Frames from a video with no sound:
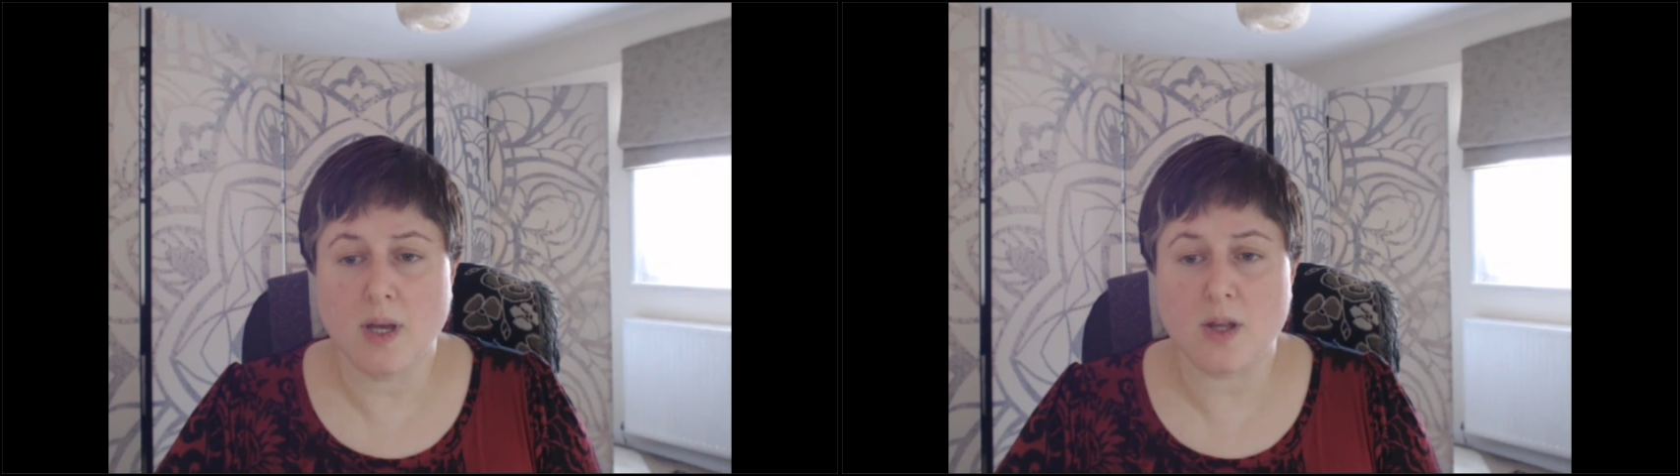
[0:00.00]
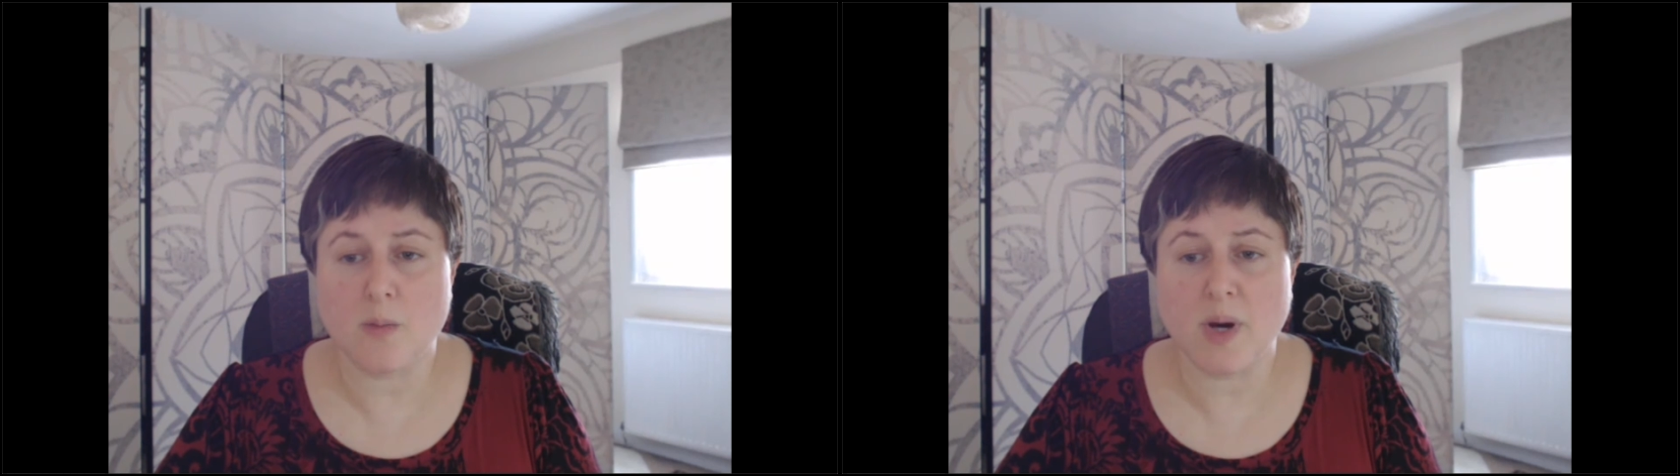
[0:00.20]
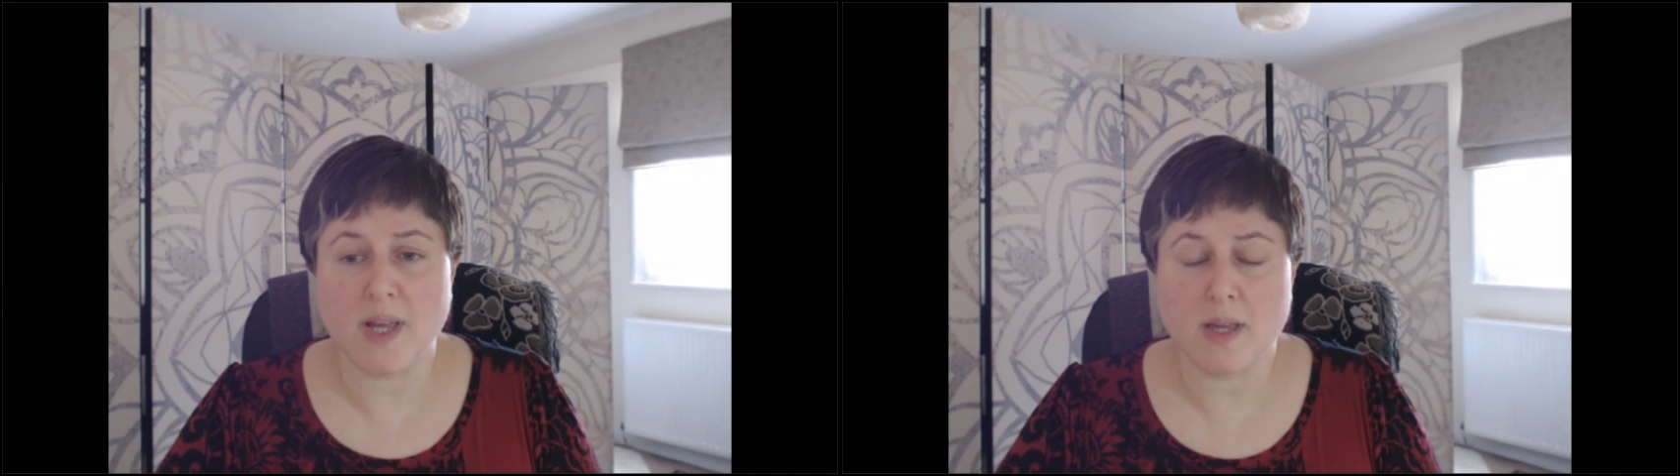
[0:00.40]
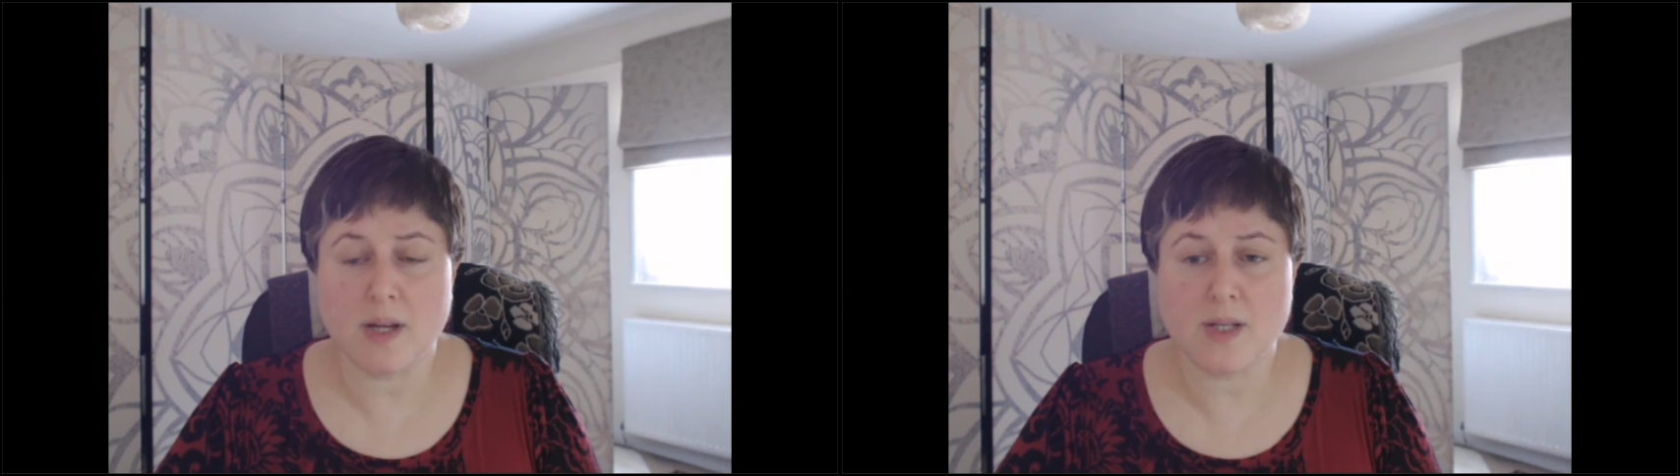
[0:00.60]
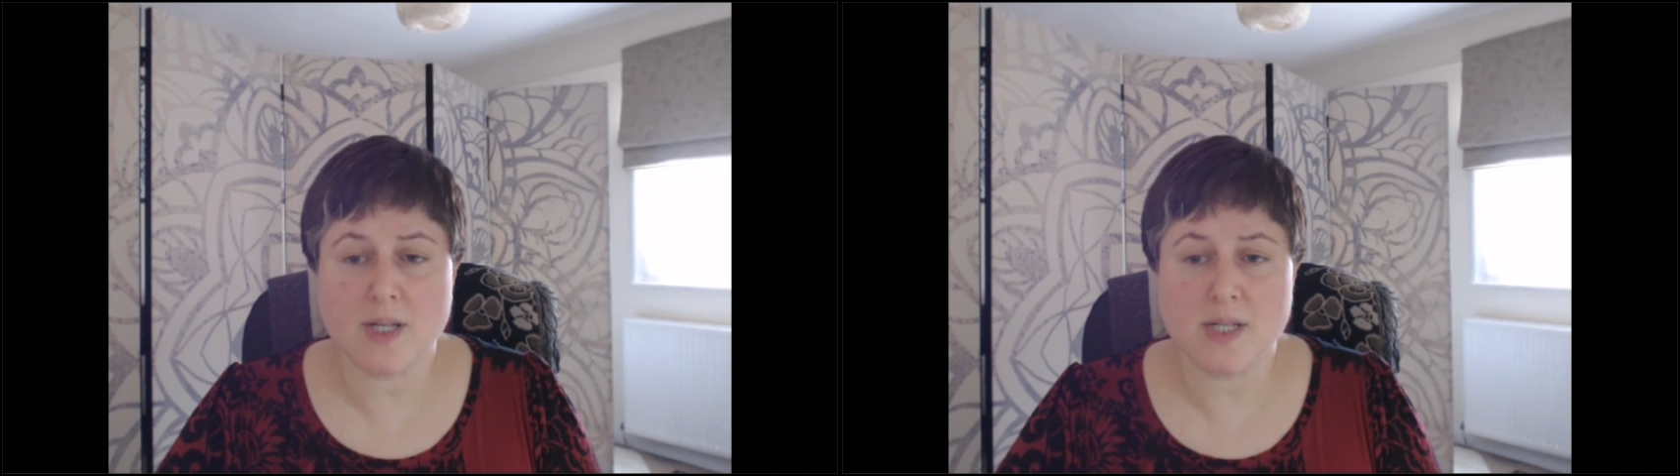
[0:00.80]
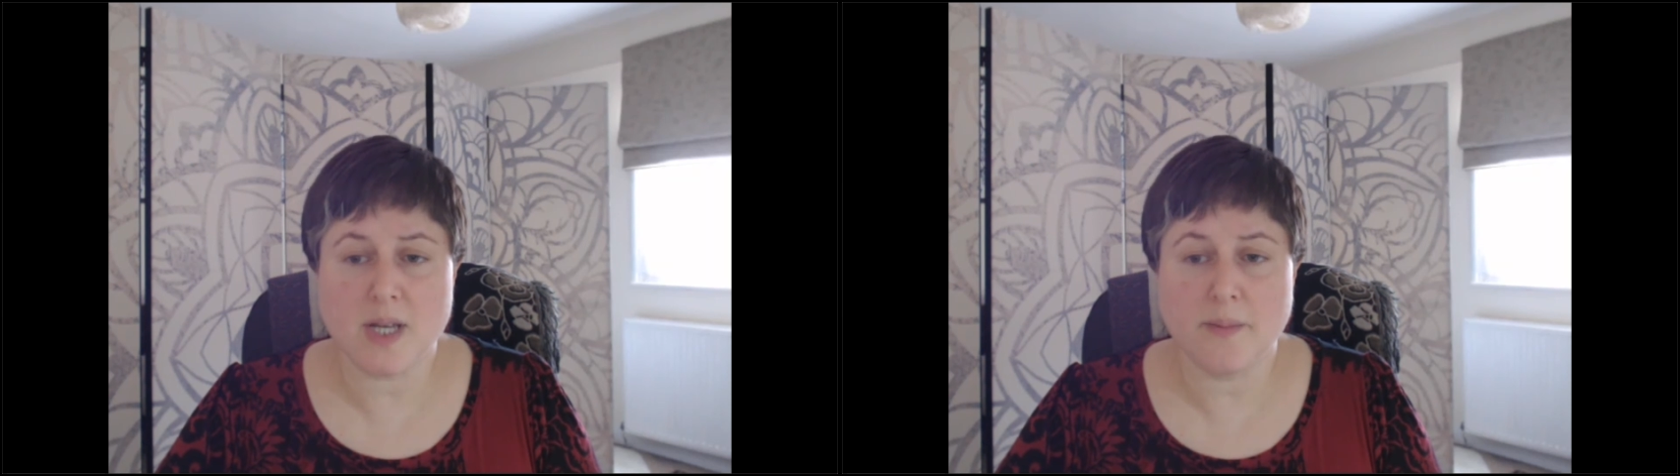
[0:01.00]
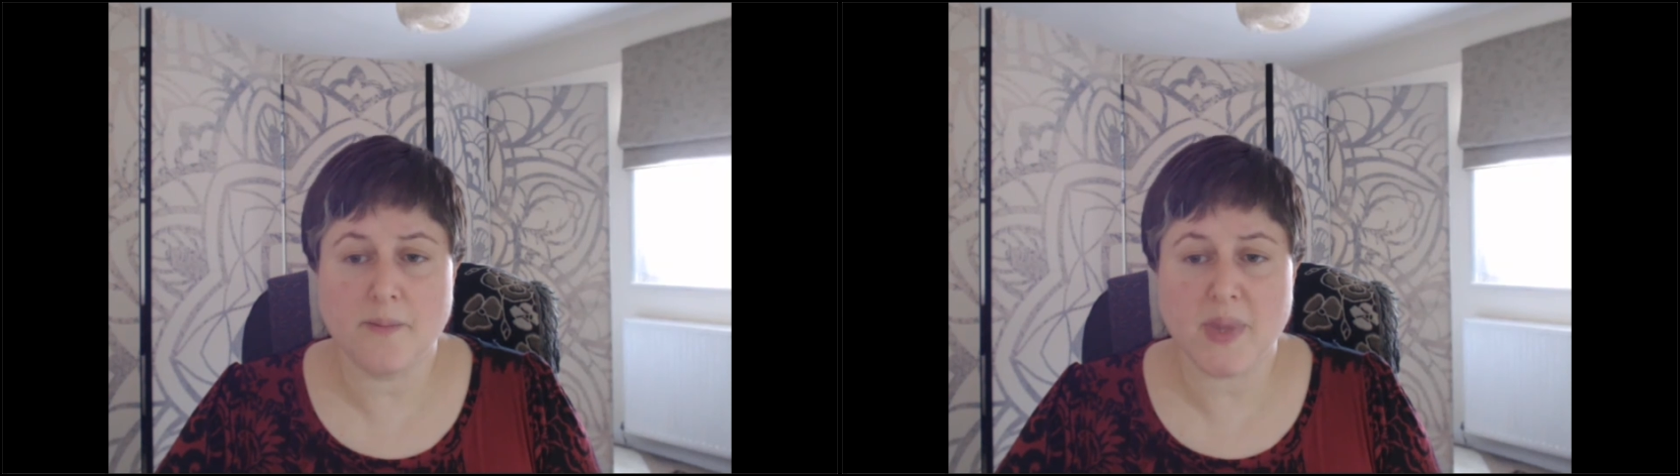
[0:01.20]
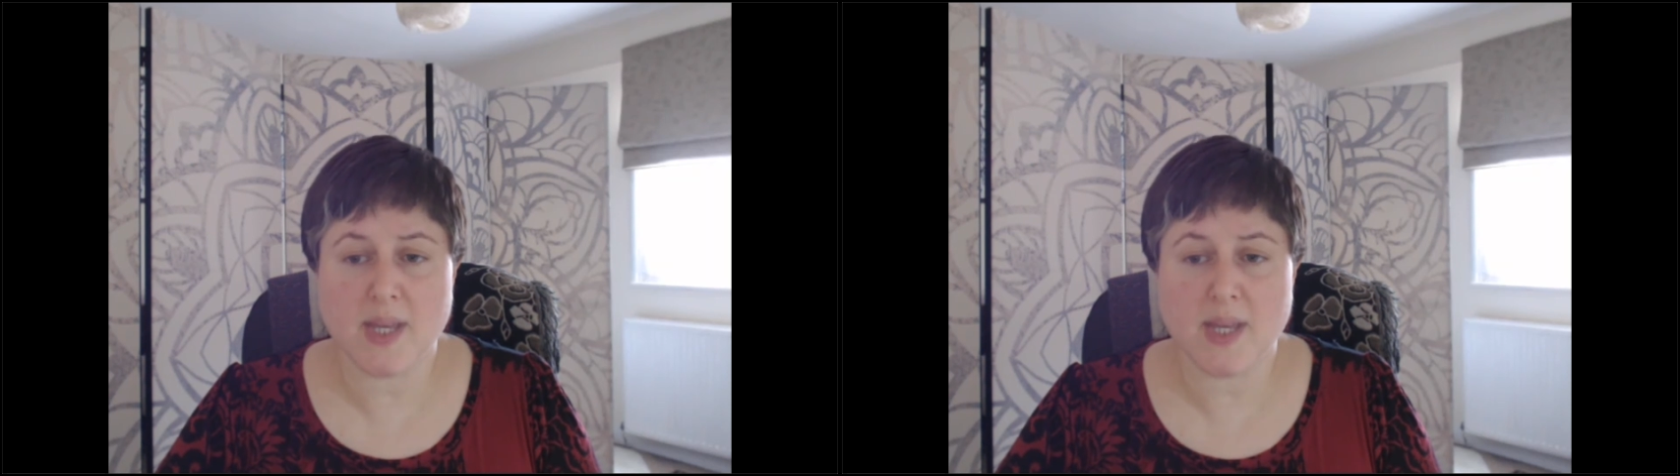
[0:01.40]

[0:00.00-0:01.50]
You might notice it